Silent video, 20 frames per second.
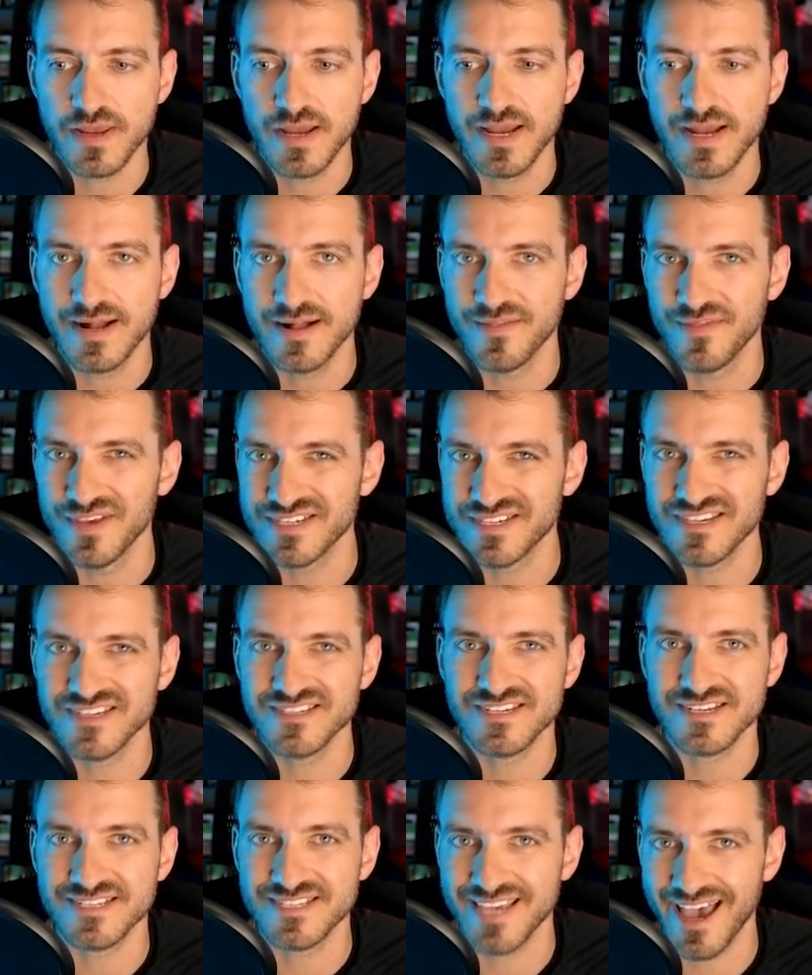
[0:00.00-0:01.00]
This is
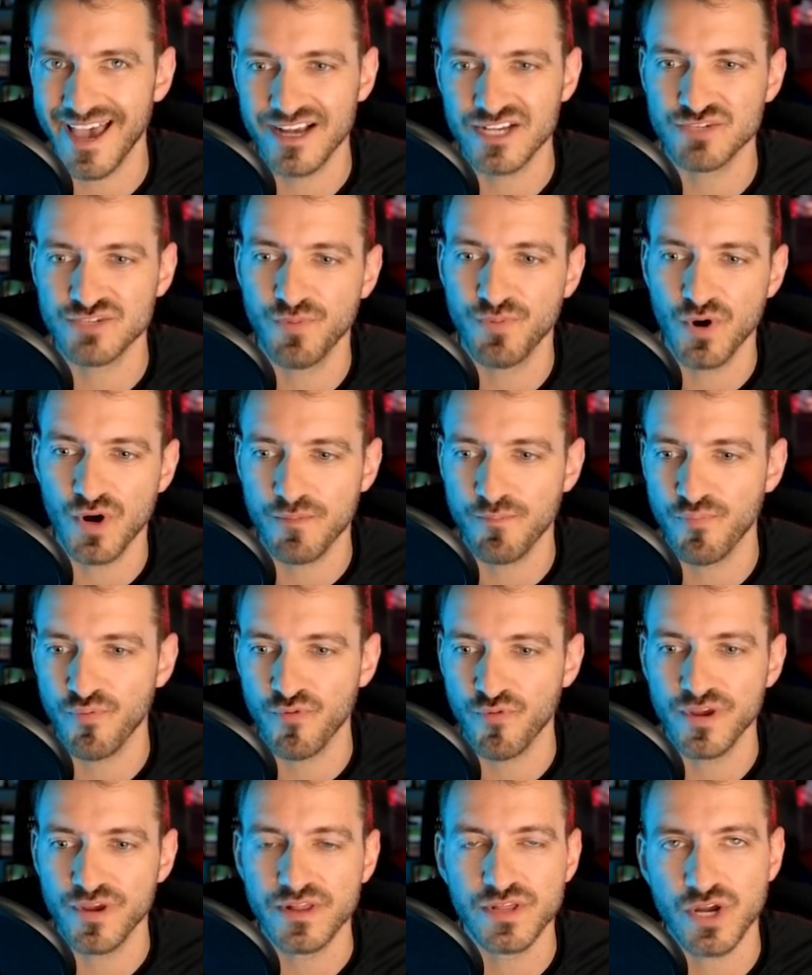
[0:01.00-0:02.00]
a textbook
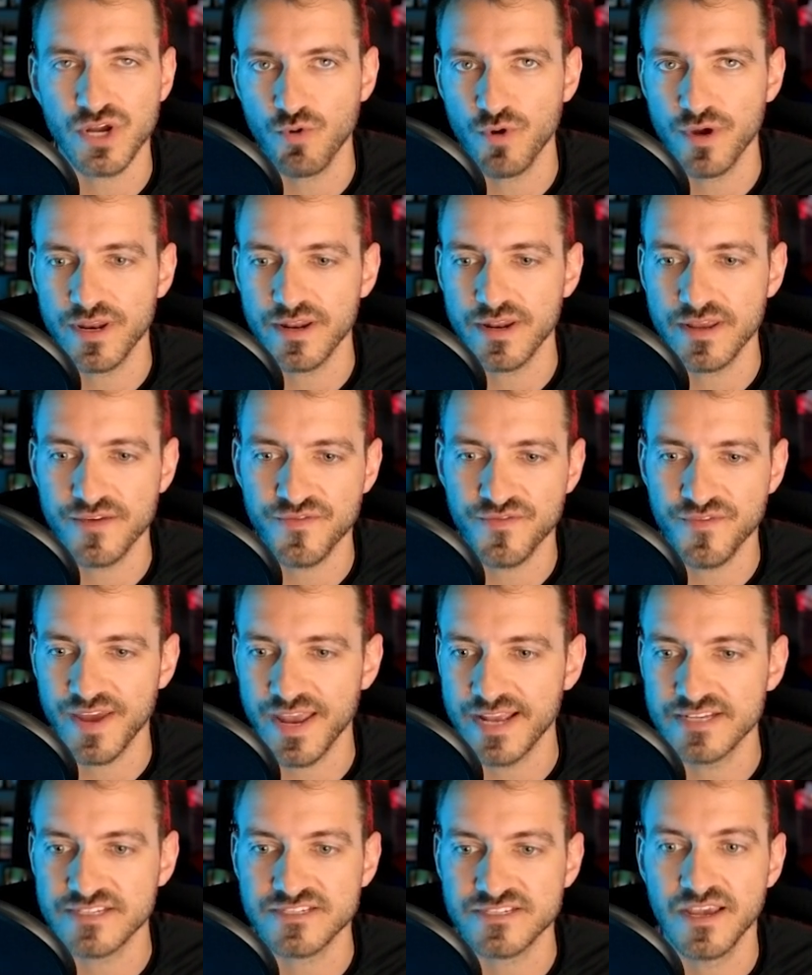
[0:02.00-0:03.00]
pre-liquidity
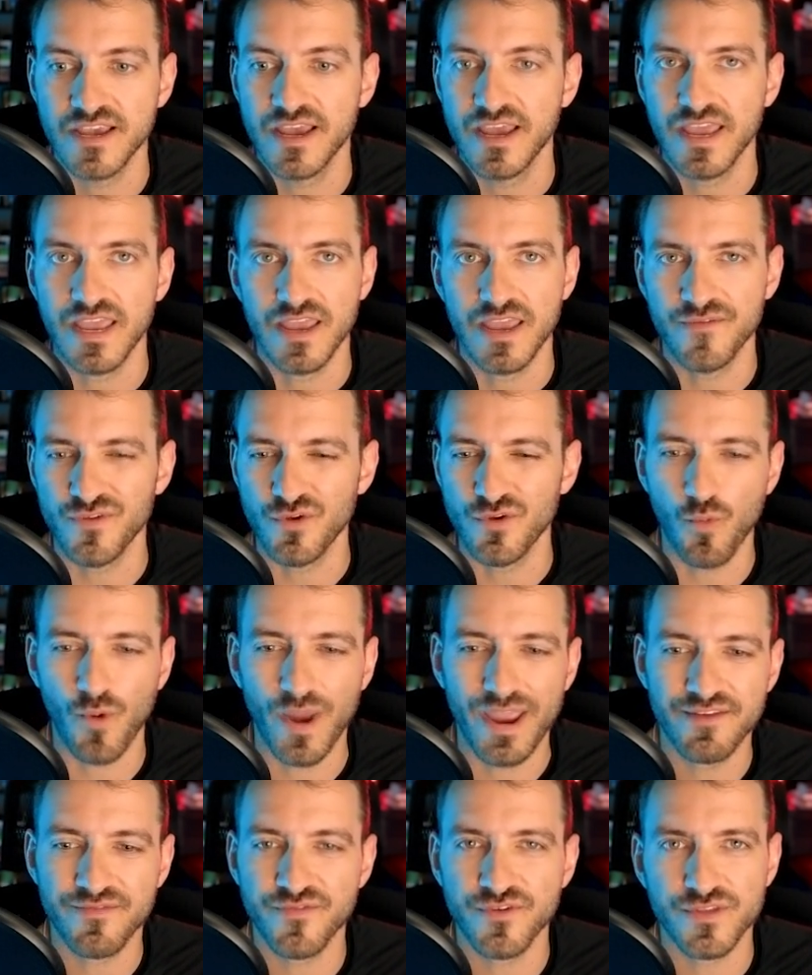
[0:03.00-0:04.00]
phase. If you
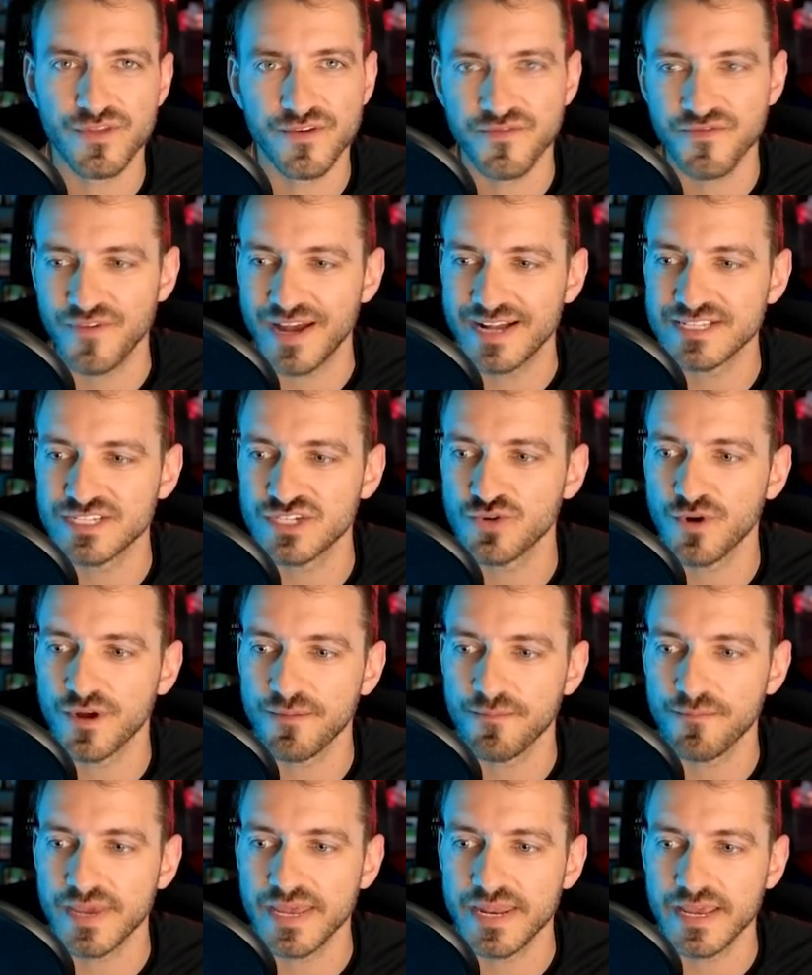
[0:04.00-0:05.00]
wait for the Fed to
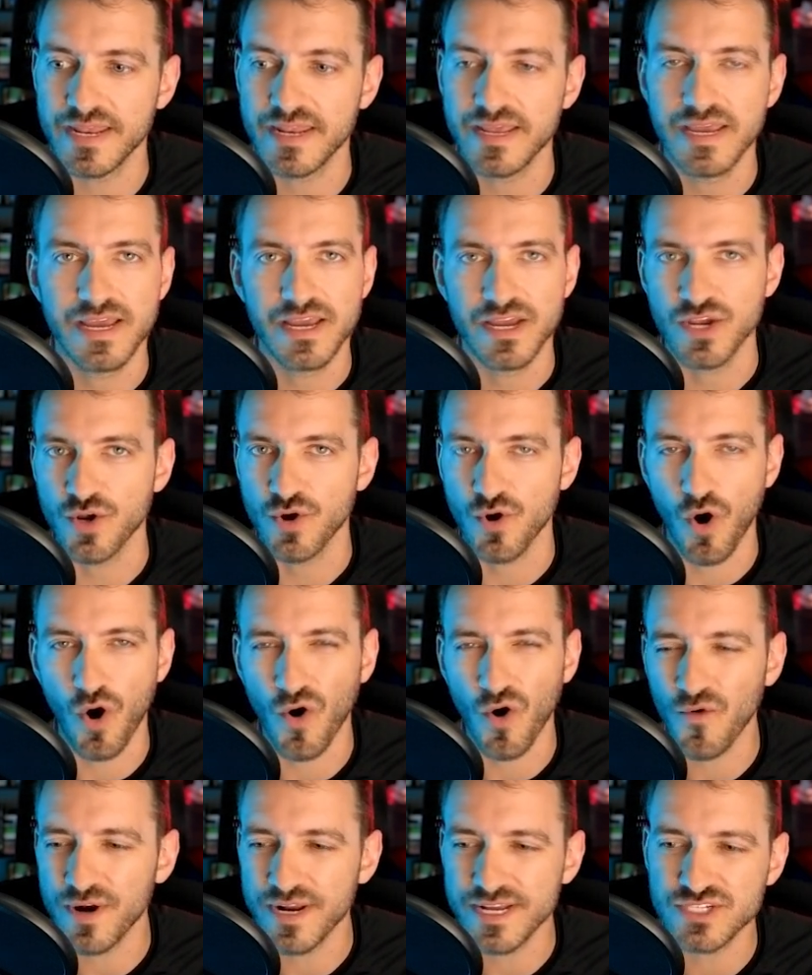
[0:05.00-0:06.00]
admit it, you're
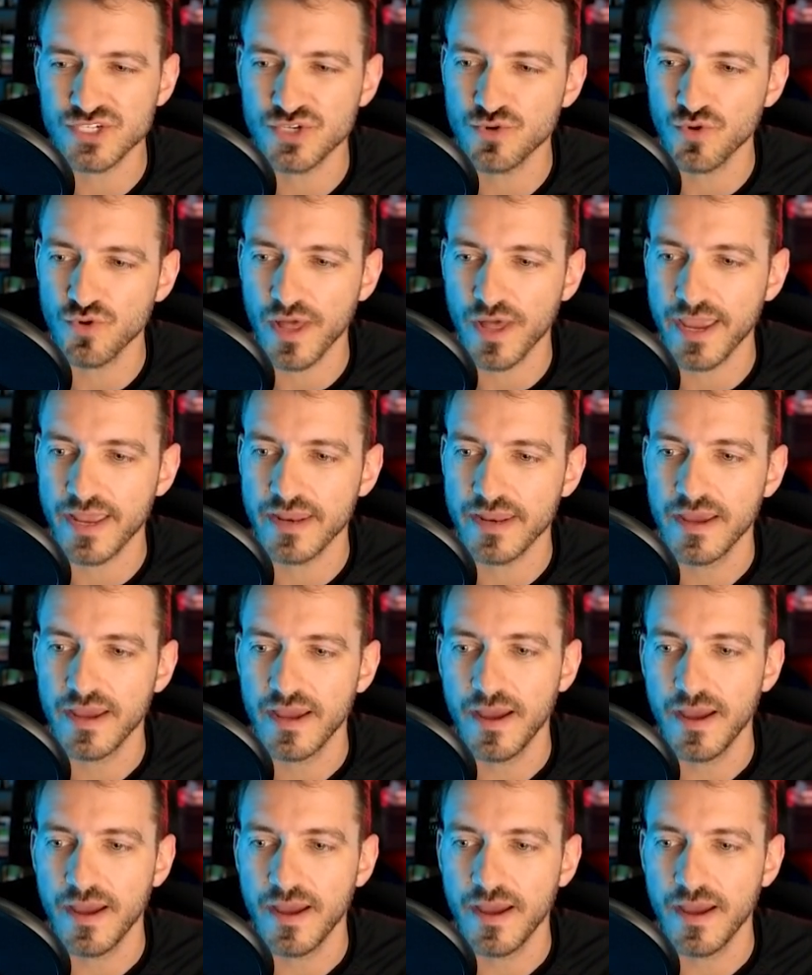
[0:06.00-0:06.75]
already too late.